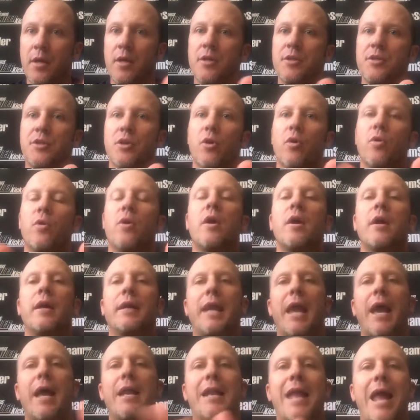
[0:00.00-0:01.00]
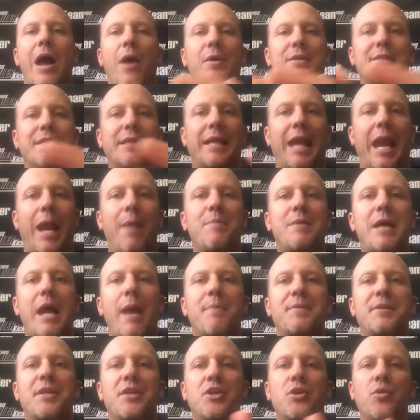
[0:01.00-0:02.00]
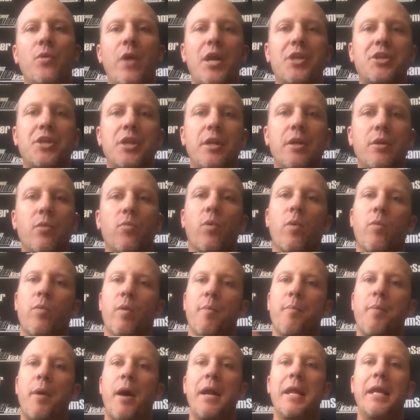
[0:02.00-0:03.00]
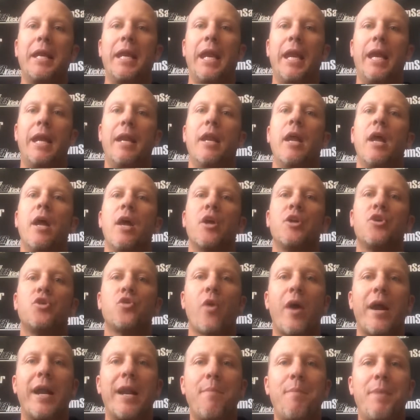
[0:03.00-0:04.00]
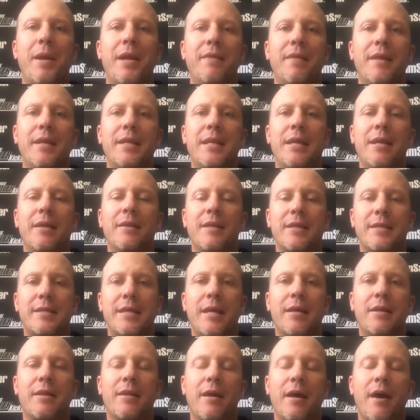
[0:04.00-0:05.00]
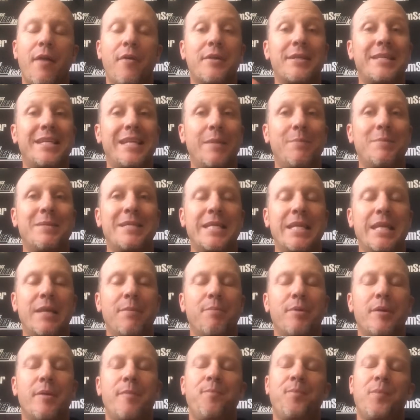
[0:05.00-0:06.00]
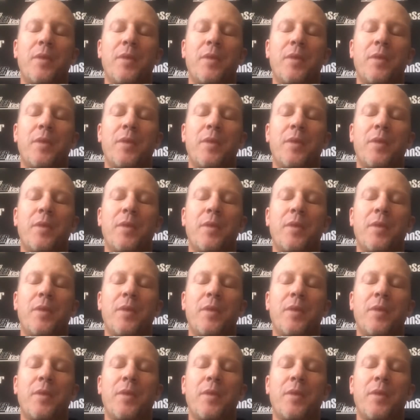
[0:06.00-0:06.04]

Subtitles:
So again, now it's a game type situation where we're punting in, trying to pin the other team deep.